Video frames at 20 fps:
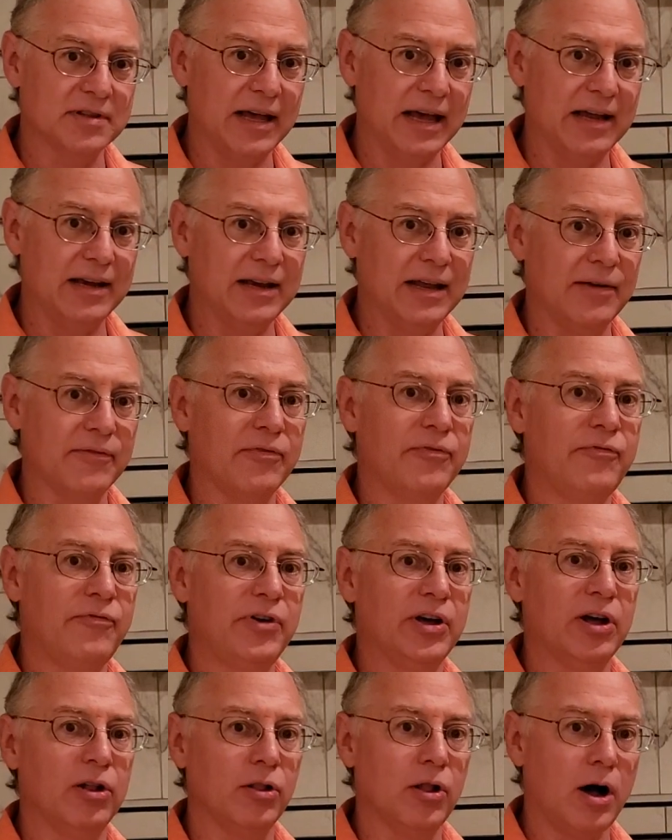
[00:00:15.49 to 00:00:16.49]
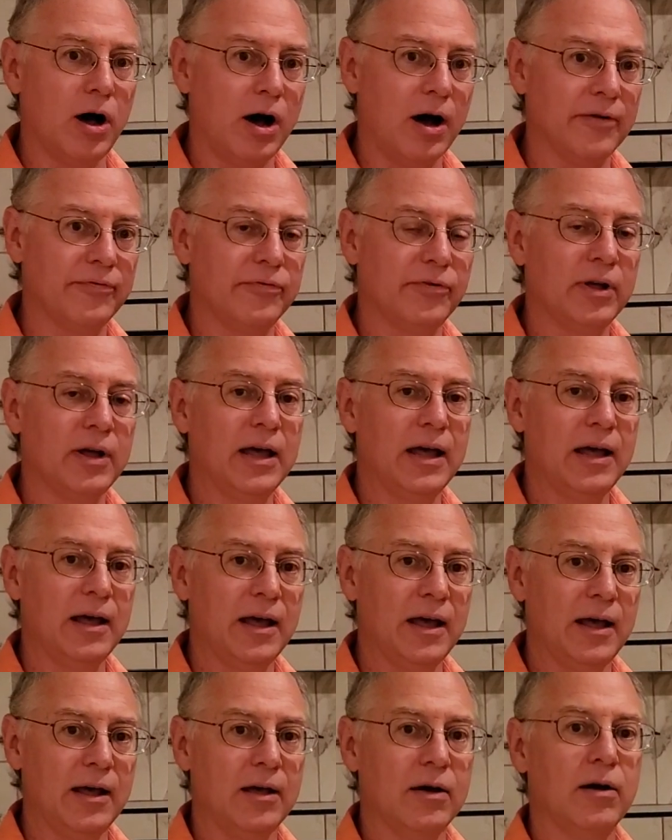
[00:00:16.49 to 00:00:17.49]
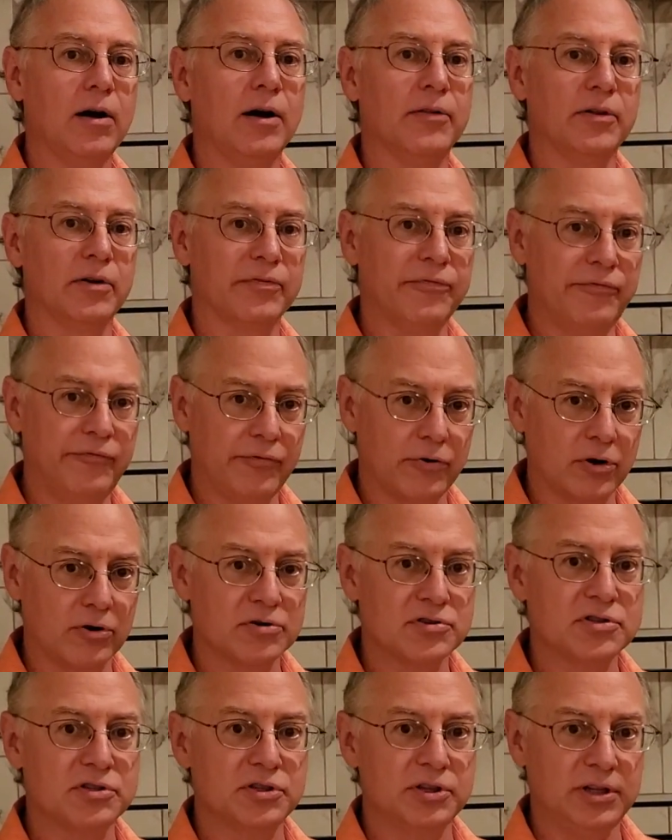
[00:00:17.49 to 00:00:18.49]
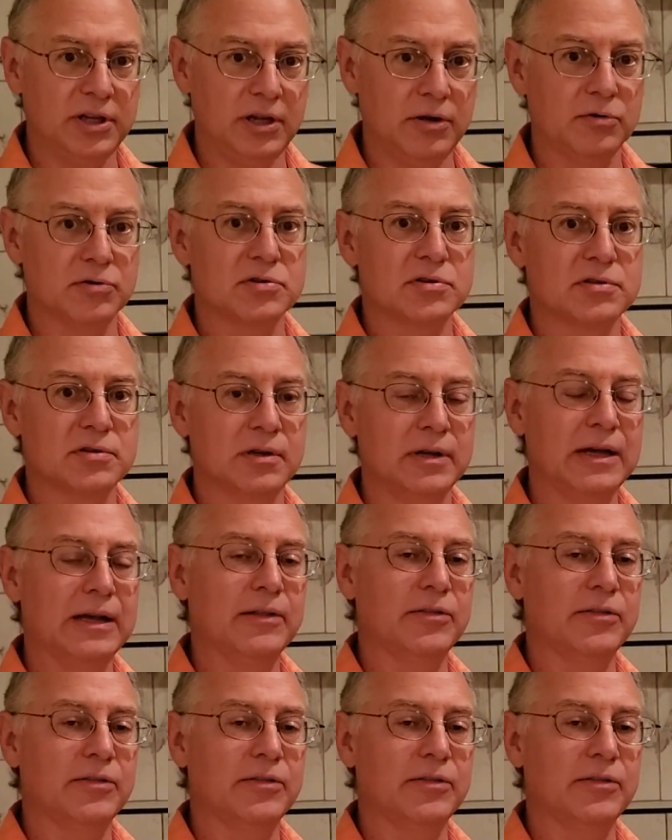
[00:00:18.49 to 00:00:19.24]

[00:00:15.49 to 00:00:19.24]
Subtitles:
that it fell off on the first use.